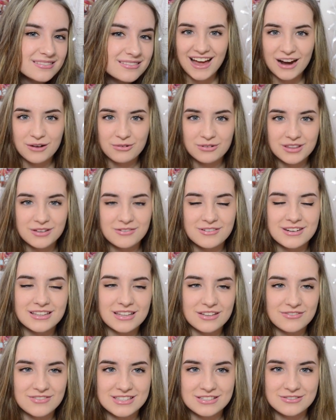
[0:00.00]
I really want
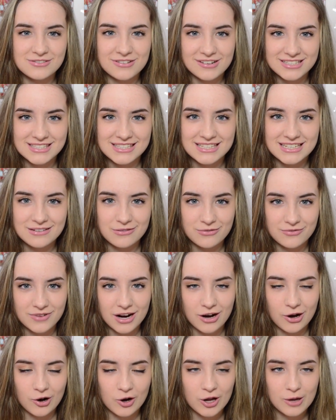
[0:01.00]
to live in New York City whenever
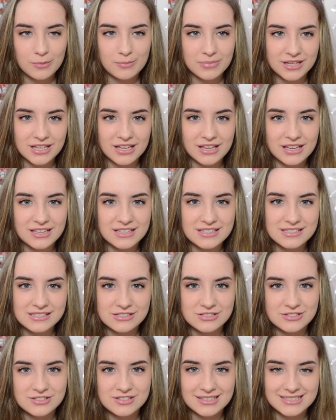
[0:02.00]
I grow up because
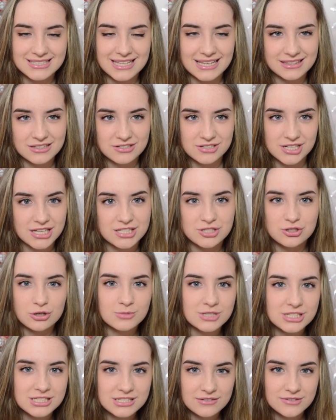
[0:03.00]
it just looks like there's like so
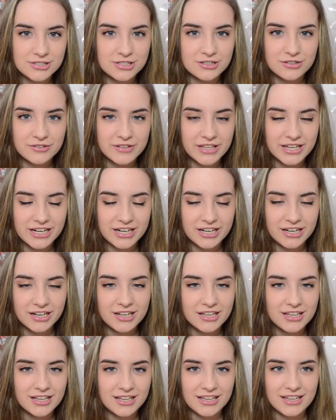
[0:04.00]
much stuff to do there
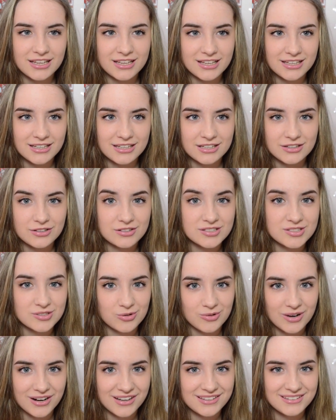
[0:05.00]
and it looks
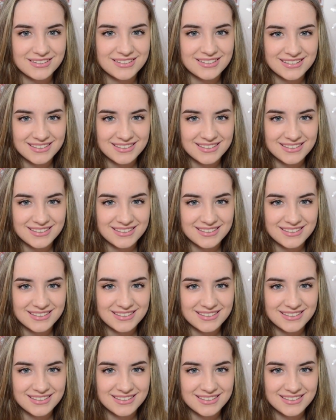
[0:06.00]
great.